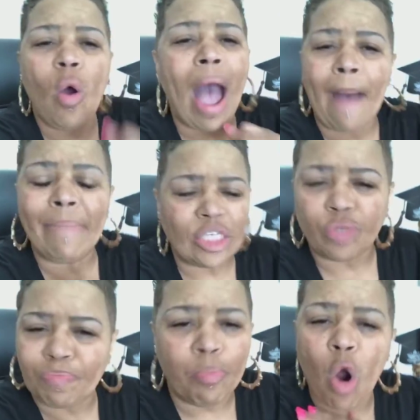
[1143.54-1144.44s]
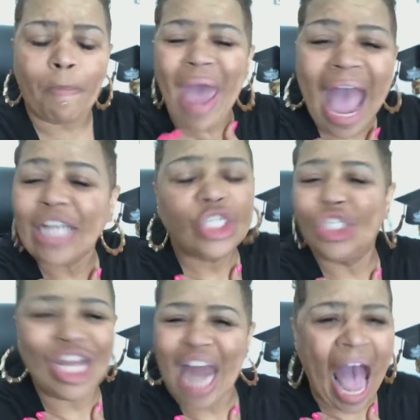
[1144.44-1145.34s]
how much more
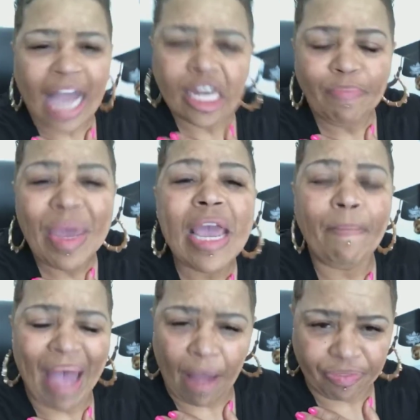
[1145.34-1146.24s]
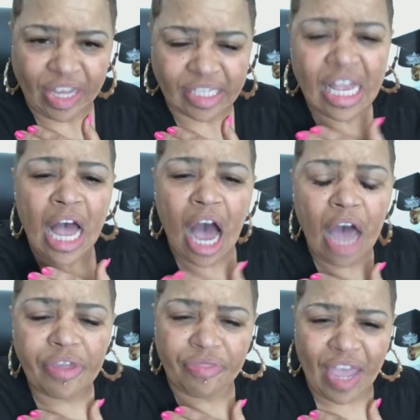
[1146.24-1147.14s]
passionate I can be about this
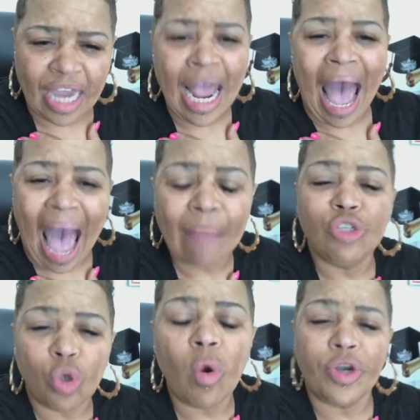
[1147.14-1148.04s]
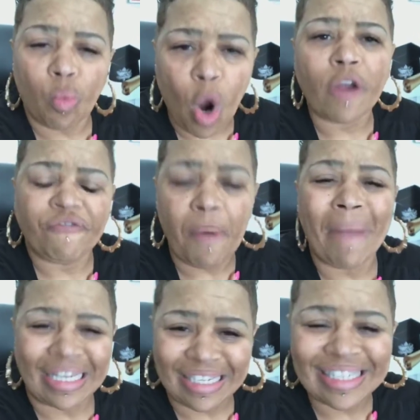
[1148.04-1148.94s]
other than I'm doing the work for
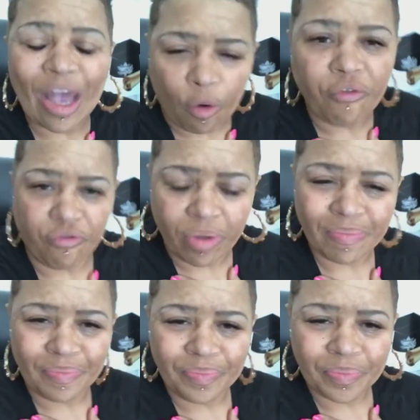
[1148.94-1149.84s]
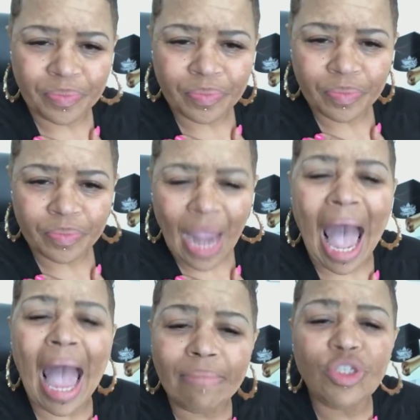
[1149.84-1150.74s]
myself.
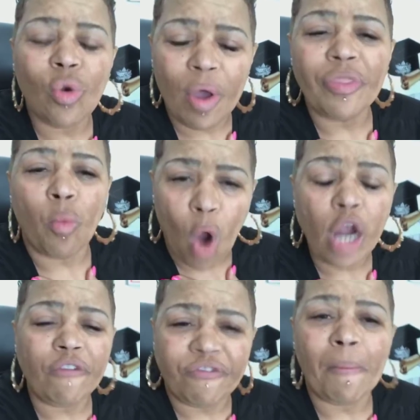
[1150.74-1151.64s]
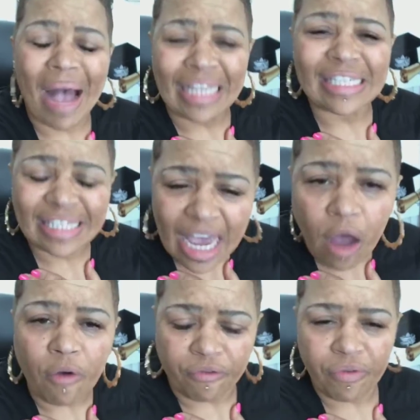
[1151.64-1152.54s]
I'm doing the work for
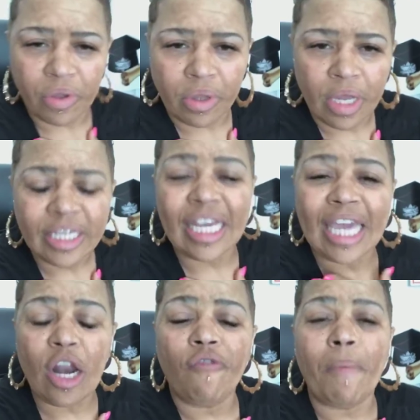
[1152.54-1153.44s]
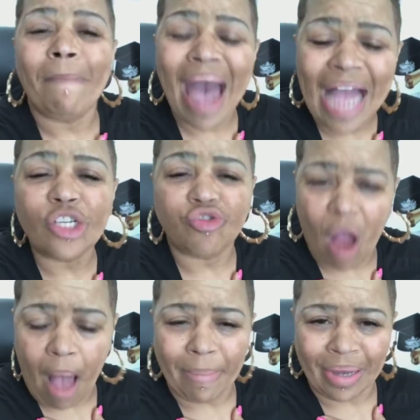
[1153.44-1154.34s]
myself to get over my
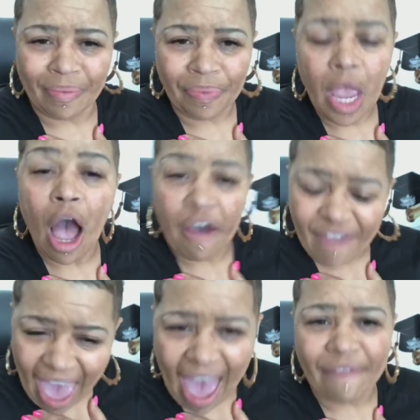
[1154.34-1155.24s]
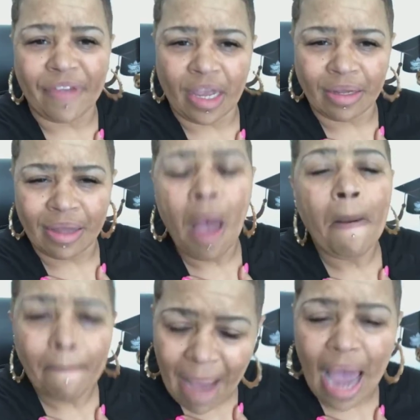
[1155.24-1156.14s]
trauma of having
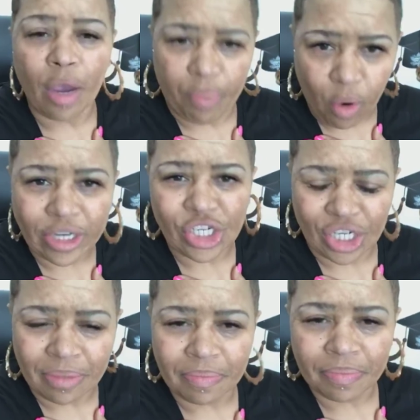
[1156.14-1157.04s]
my abortion.